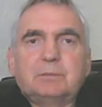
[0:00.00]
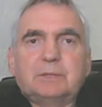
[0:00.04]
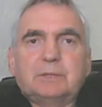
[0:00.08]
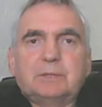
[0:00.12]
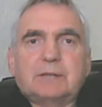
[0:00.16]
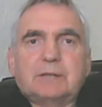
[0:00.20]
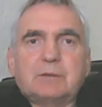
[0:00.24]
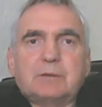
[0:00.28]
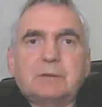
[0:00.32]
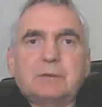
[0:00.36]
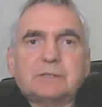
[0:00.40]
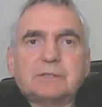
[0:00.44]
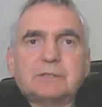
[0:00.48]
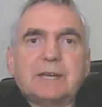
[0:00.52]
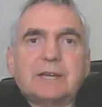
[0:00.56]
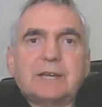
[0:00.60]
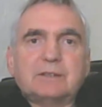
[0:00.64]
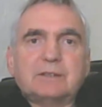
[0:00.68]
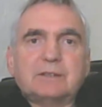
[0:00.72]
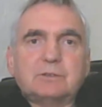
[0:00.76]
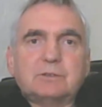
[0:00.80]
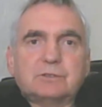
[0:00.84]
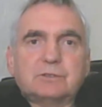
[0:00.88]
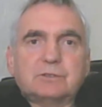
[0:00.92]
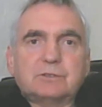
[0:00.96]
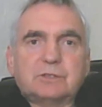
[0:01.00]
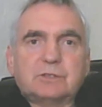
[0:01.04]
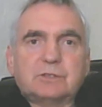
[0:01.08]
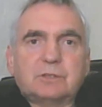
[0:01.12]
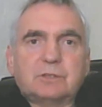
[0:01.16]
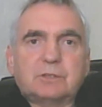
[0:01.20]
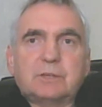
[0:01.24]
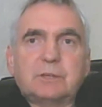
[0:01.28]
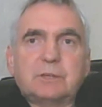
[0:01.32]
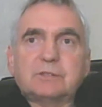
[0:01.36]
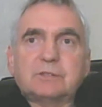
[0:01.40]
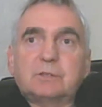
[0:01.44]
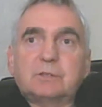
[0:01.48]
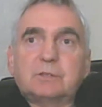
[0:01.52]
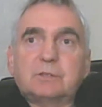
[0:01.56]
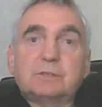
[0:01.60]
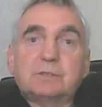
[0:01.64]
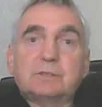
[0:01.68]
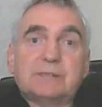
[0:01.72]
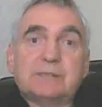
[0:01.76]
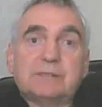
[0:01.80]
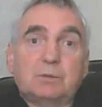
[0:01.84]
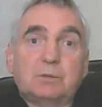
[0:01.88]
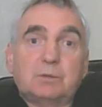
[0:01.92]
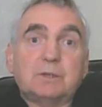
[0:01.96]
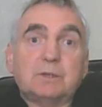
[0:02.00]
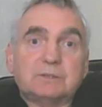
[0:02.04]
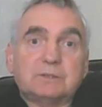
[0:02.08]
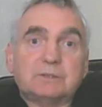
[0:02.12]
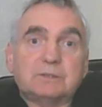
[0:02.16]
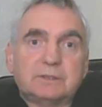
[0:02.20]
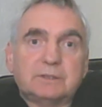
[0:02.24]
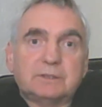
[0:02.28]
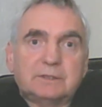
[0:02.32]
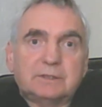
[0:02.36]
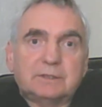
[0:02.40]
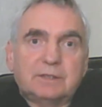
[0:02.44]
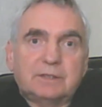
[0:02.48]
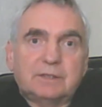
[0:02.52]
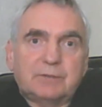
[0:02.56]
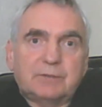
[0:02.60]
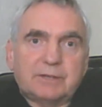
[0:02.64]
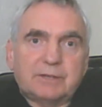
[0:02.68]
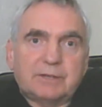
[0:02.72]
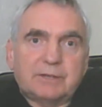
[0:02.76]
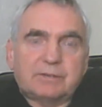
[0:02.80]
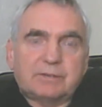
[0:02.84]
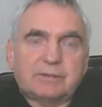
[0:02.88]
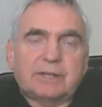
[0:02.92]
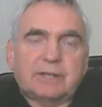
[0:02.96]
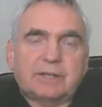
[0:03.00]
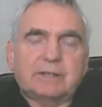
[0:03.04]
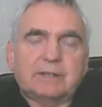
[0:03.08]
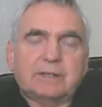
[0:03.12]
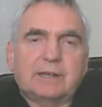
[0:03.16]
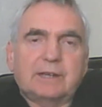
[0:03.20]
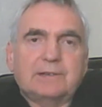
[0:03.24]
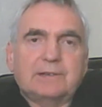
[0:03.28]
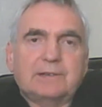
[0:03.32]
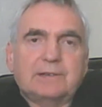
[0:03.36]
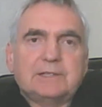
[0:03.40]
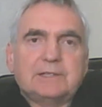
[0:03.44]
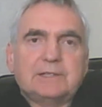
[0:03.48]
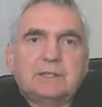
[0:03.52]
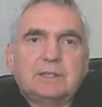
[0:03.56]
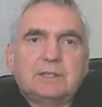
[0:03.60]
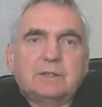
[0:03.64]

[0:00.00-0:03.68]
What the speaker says: but I was getting in a situation where I would if I'd stayed there.